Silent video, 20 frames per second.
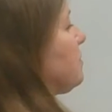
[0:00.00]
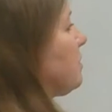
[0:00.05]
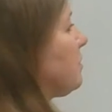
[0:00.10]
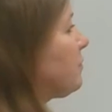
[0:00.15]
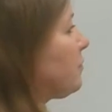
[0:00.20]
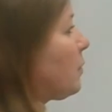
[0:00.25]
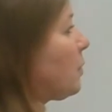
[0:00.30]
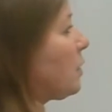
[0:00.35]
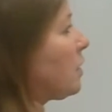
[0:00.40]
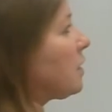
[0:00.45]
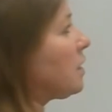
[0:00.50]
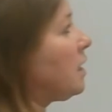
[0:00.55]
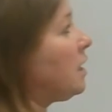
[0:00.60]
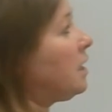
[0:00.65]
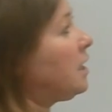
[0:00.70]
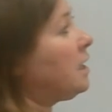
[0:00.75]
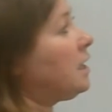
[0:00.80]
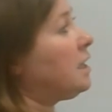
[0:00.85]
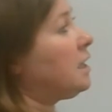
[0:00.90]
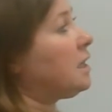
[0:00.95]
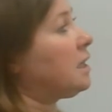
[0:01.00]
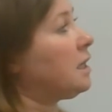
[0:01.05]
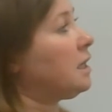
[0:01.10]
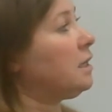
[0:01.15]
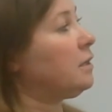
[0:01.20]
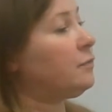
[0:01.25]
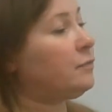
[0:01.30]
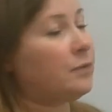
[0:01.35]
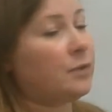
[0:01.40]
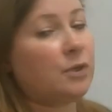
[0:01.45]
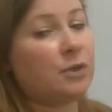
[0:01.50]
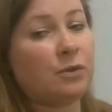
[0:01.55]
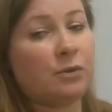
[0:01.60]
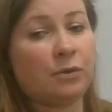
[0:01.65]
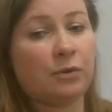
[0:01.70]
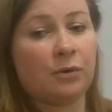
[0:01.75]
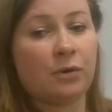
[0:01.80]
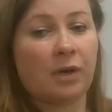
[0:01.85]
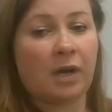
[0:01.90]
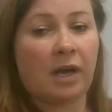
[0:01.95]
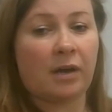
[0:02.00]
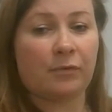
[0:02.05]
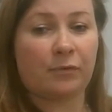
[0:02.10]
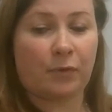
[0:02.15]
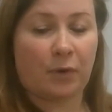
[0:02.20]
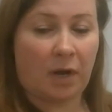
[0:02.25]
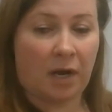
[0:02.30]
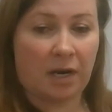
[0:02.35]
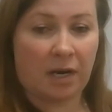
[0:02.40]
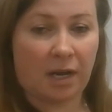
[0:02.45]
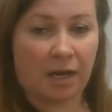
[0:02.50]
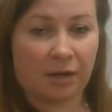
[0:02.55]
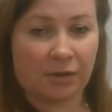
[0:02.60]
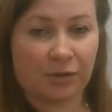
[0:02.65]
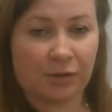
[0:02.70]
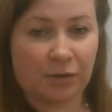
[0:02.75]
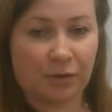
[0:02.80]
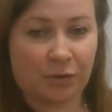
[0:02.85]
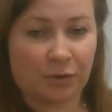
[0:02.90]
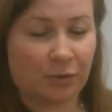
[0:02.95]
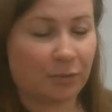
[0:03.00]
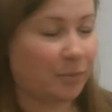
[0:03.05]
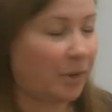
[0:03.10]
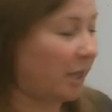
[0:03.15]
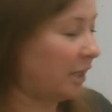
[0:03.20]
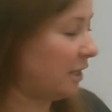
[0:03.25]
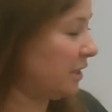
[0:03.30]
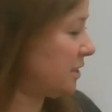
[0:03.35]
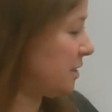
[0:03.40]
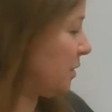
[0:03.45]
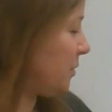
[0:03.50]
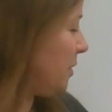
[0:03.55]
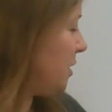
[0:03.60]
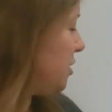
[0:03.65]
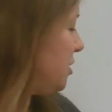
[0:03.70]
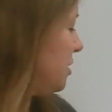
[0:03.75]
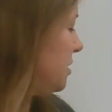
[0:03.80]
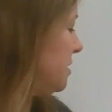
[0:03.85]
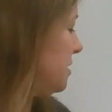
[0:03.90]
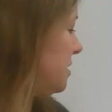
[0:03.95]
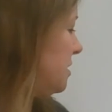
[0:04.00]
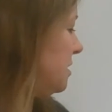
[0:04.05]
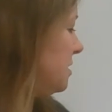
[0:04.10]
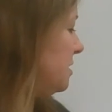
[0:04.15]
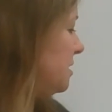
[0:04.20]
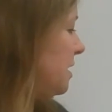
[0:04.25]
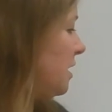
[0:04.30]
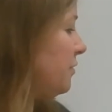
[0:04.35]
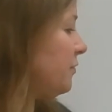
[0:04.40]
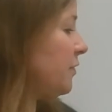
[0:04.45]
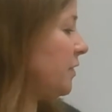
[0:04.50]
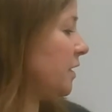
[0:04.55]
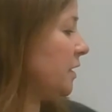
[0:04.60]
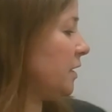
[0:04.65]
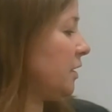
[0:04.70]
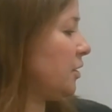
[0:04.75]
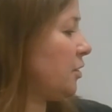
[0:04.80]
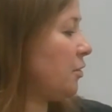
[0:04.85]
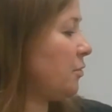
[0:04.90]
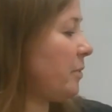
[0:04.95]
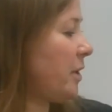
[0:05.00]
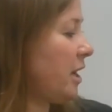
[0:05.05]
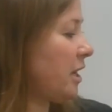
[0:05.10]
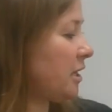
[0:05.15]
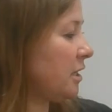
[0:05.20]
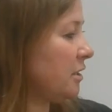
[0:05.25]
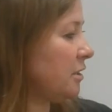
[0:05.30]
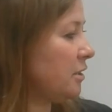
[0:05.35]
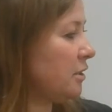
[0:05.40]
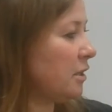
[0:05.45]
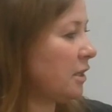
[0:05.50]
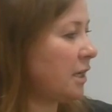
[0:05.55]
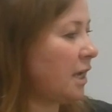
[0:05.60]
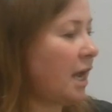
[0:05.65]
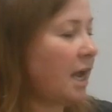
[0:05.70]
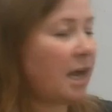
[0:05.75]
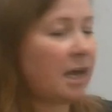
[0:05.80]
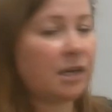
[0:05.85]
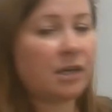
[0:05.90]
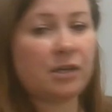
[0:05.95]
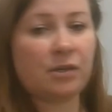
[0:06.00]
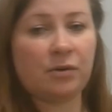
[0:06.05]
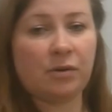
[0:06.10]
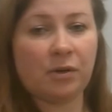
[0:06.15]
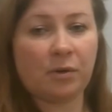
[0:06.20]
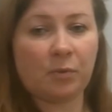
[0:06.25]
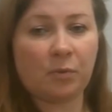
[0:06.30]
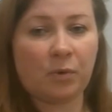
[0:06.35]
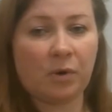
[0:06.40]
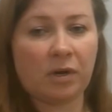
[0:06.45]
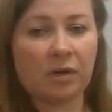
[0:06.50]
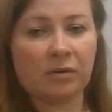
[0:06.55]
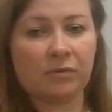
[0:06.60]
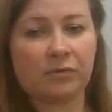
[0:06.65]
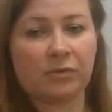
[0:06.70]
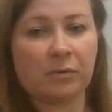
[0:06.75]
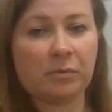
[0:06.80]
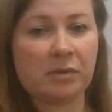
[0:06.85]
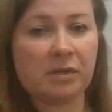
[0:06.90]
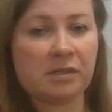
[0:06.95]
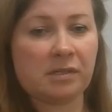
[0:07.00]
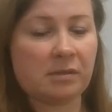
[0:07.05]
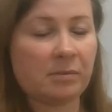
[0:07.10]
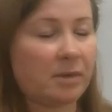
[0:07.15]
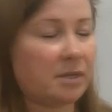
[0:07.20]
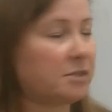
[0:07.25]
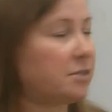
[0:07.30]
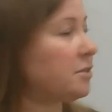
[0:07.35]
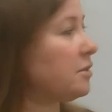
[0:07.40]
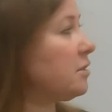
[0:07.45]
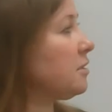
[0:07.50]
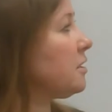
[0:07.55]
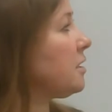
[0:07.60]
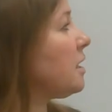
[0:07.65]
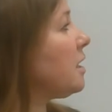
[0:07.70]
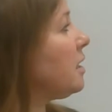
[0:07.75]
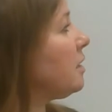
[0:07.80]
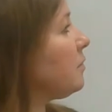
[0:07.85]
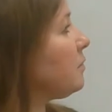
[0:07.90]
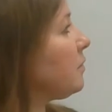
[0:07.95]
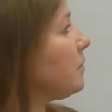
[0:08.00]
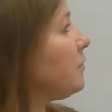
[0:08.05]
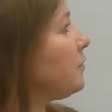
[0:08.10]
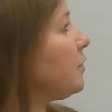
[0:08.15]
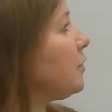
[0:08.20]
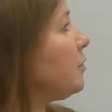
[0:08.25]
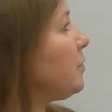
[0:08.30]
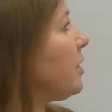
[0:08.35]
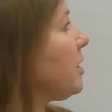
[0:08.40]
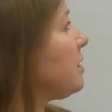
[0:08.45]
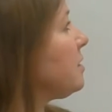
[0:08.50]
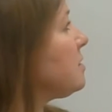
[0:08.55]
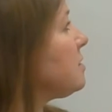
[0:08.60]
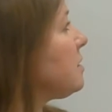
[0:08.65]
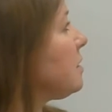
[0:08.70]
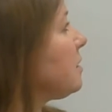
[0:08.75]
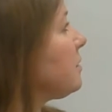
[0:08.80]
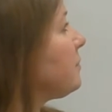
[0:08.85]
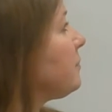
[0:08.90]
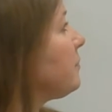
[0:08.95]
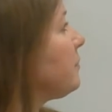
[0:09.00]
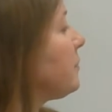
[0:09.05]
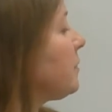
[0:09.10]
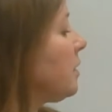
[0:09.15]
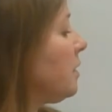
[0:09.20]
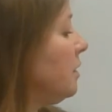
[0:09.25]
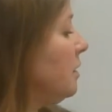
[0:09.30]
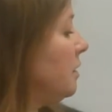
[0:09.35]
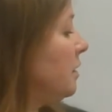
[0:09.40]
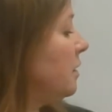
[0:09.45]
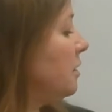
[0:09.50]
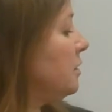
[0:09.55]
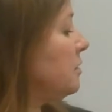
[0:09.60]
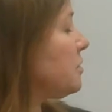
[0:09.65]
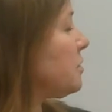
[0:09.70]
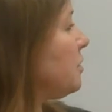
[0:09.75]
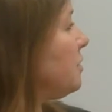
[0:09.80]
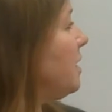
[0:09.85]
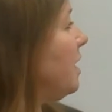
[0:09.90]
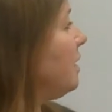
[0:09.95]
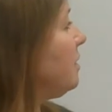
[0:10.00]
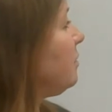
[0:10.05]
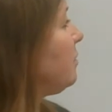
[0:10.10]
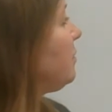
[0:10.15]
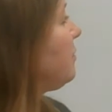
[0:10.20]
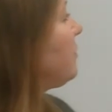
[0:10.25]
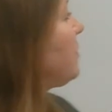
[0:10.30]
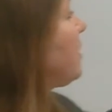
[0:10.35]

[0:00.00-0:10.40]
me 4. If you have forgotten how to balance equations, definitely go back and look at Unit 1 from this semester and review balancing. So now that we've